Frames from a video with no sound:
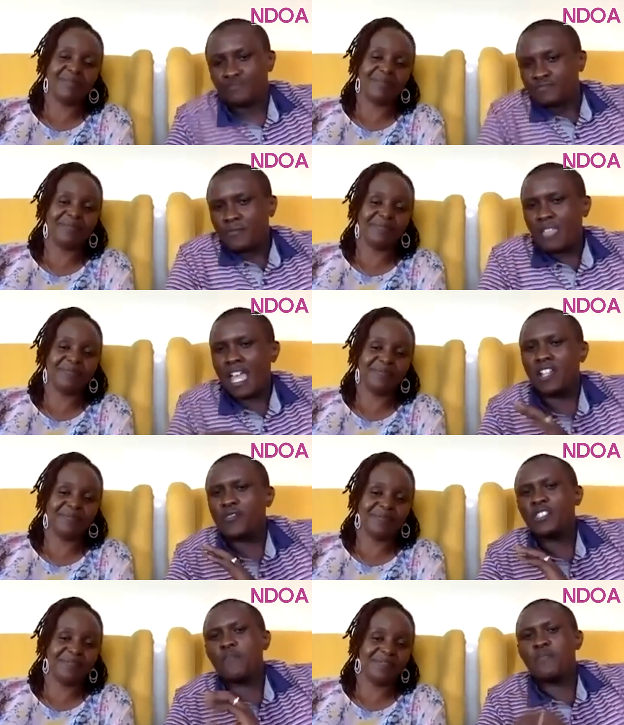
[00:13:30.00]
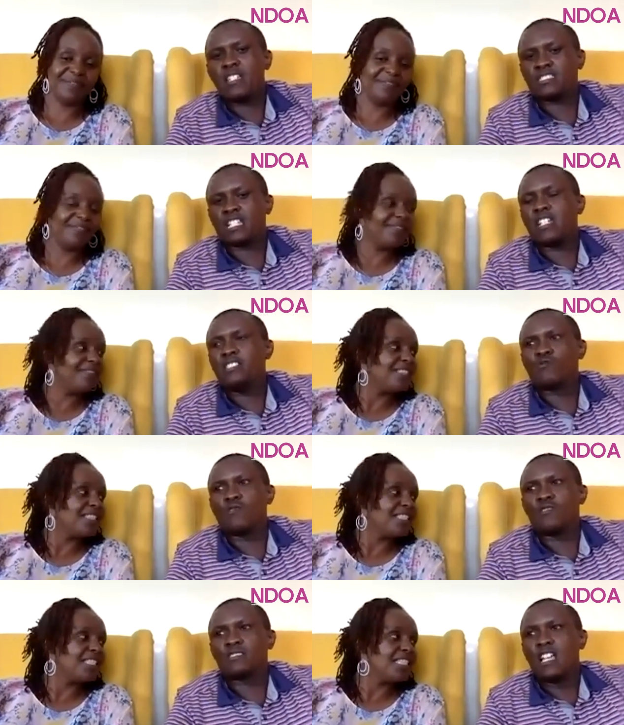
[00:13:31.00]
Speaker 1: And I think the biggest challenge
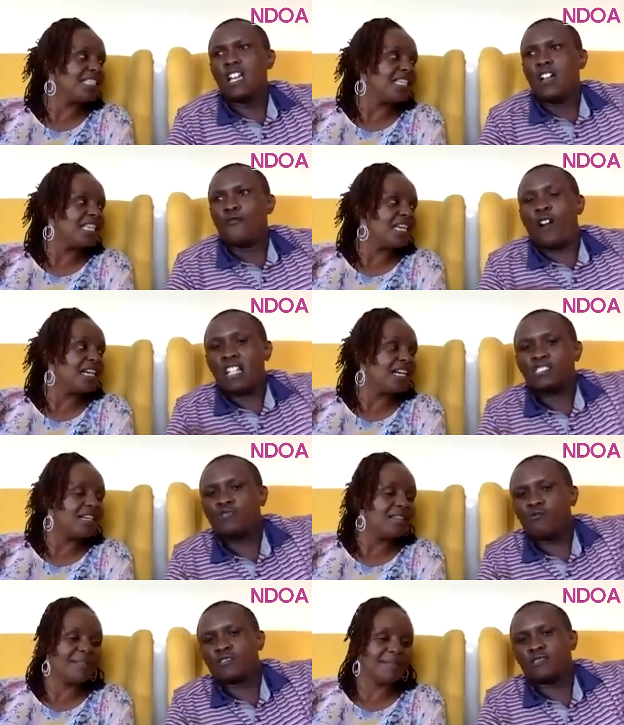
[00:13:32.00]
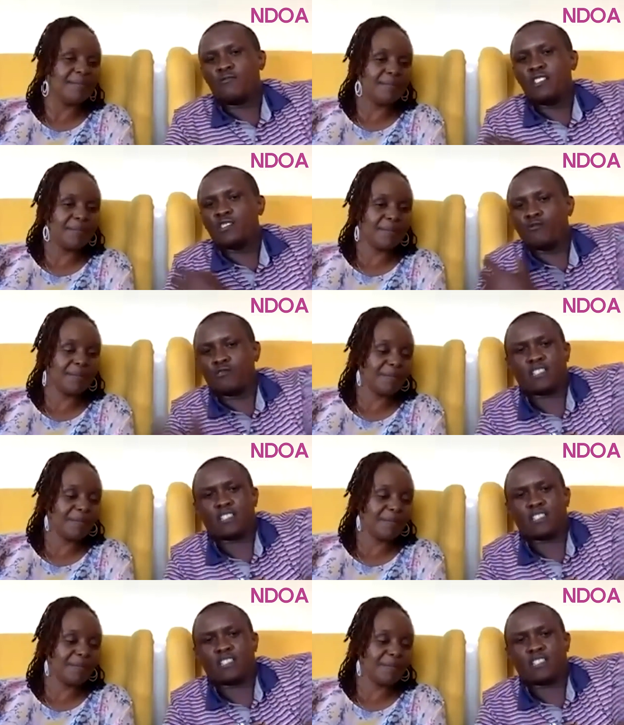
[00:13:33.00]
was for her, she was, when she was